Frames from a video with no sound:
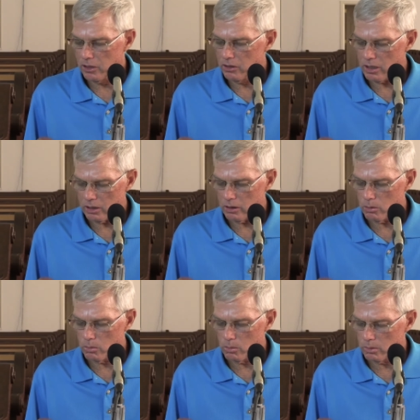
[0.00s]
Do you not
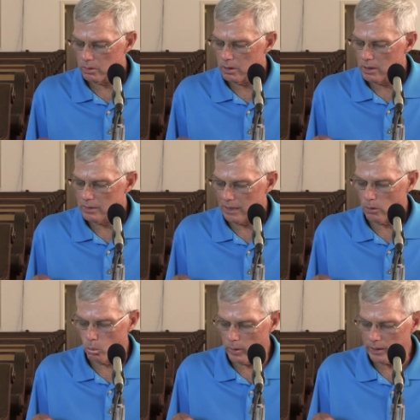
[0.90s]
know
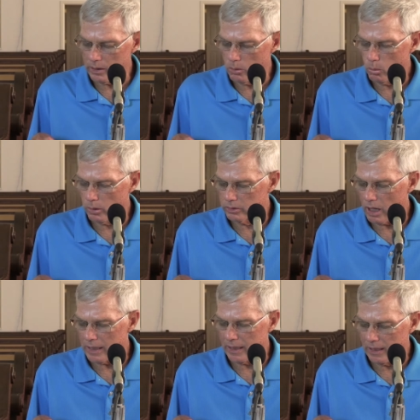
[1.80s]
that the wicked will
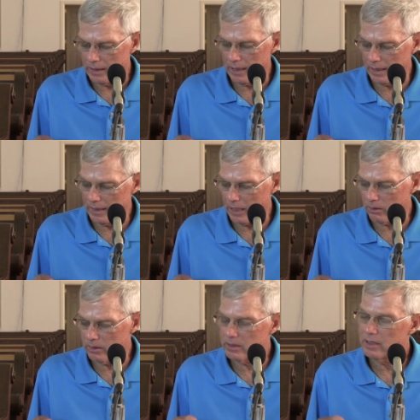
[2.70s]
not
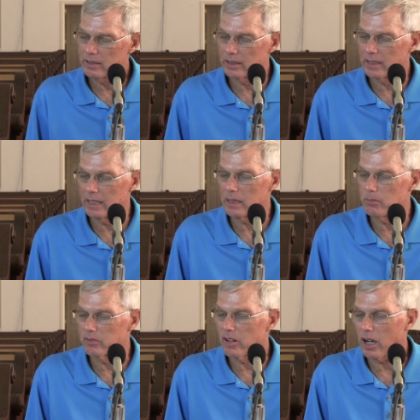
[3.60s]
inherit the
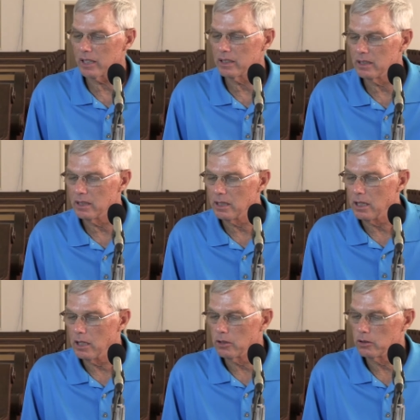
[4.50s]
kingdom of God?
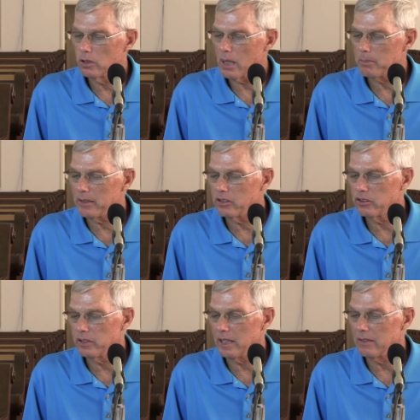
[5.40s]
Do not be
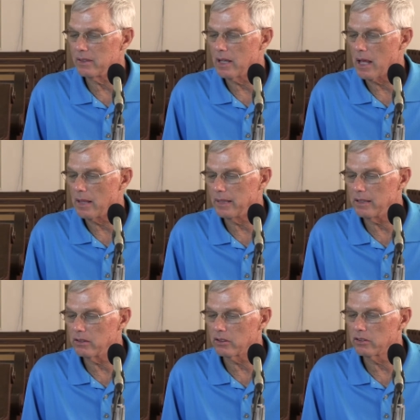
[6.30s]
deceived.
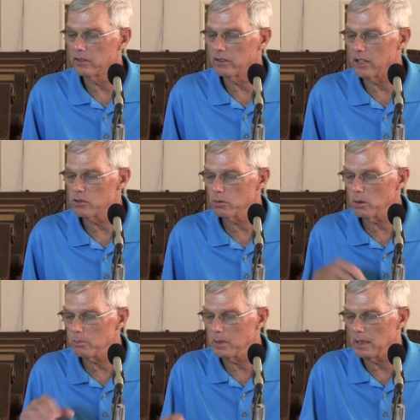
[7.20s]
Neither the
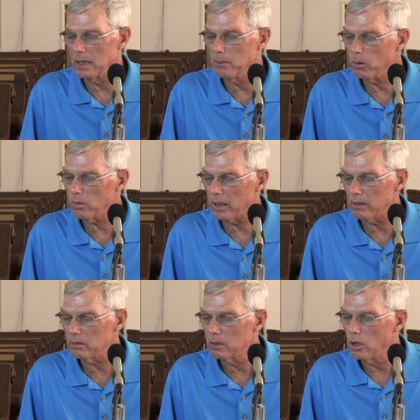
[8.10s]
sexual
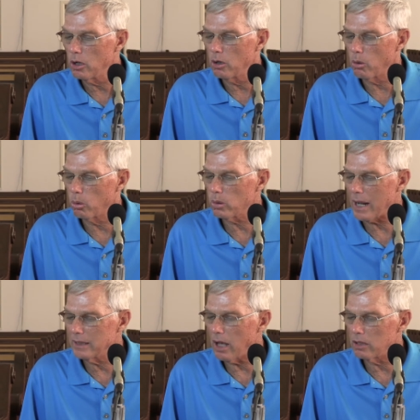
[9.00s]
immoral
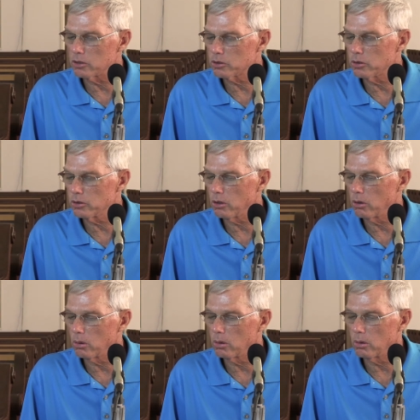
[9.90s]
or idolaters
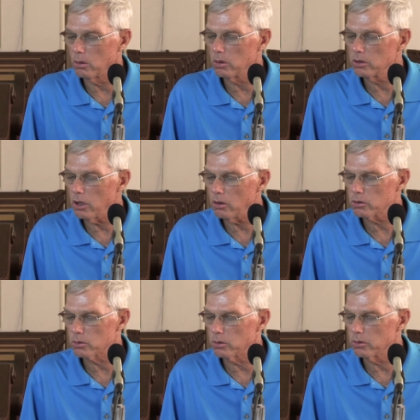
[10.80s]
or
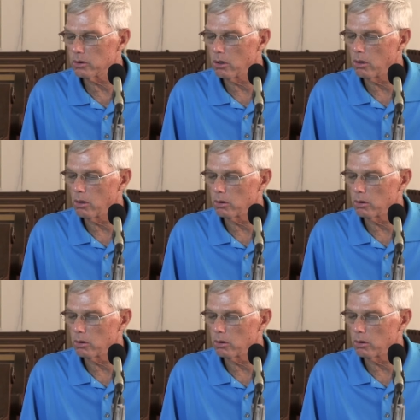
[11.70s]
adulterers,